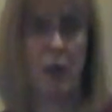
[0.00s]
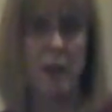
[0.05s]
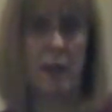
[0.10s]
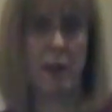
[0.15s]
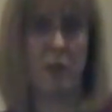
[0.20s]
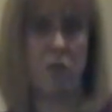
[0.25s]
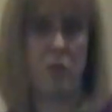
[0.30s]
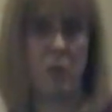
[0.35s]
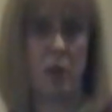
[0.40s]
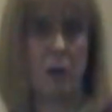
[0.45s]
who
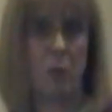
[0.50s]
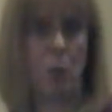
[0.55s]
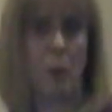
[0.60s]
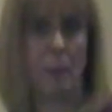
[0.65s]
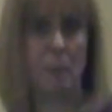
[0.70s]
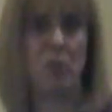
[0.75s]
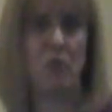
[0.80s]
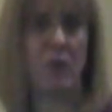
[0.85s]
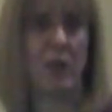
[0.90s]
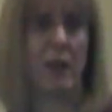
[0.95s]
has a
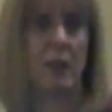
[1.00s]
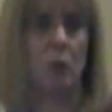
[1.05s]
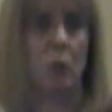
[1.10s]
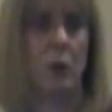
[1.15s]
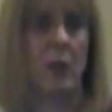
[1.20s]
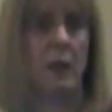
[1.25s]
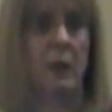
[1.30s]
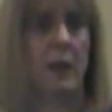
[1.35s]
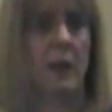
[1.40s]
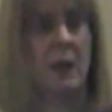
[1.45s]

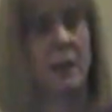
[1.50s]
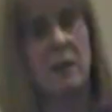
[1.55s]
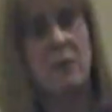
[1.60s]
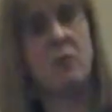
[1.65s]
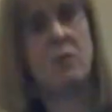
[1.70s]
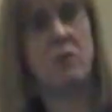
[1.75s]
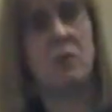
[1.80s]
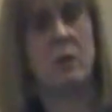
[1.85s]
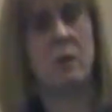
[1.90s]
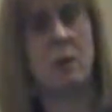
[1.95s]
website where he
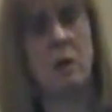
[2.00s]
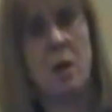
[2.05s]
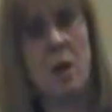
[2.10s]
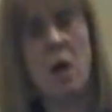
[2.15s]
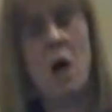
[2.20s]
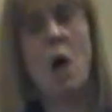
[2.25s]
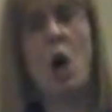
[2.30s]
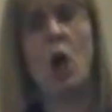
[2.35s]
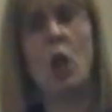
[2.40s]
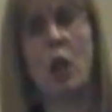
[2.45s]
lists
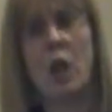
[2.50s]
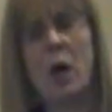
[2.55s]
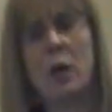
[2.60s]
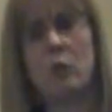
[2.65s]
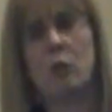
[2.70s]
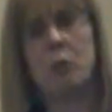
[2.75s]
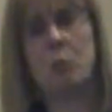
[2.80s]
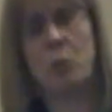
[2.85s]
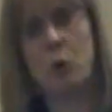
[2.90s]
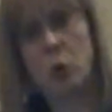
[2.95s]
a
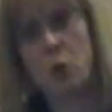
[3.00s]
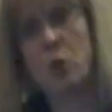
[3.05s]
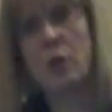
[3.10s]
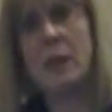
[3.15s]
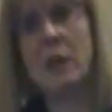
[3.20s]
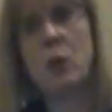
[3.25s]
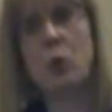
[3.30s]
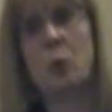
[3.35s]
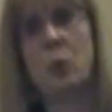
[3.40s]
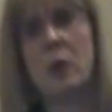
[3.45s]
lot of
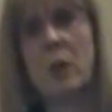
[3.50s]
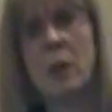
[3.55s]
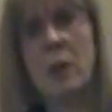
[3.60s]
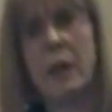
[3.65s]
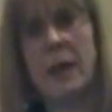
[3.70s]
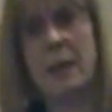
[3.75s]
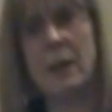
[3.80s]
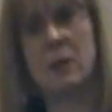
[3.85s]
monolingual